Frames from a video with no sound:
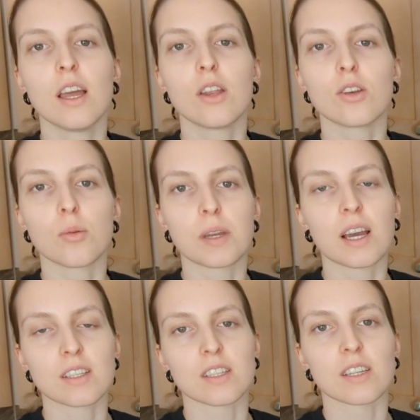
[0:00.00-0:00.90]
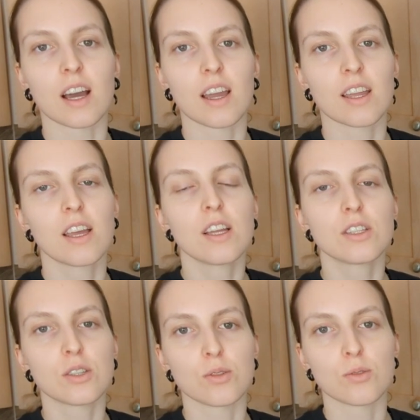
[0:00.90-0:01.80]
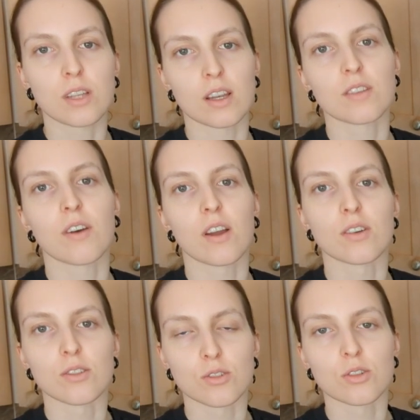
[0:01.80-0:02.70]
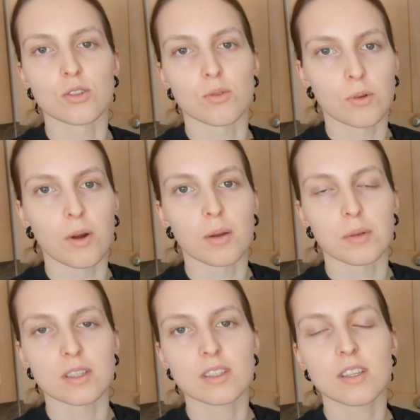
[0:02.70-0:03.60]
nobody has to die to satisfy our nutritional requirements.